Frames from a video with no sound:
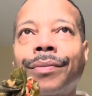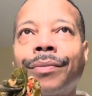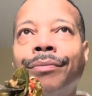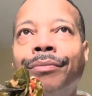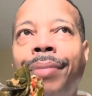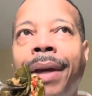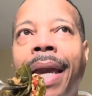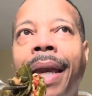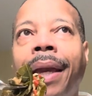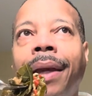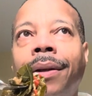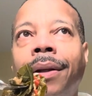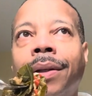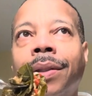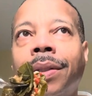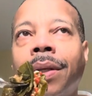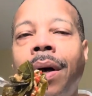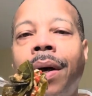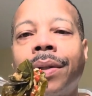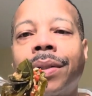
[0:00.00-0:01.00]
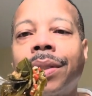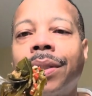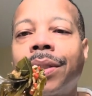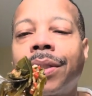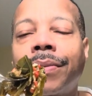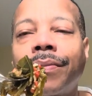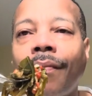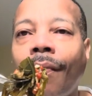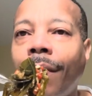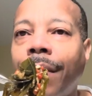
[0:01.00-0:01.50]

bacon or sausage,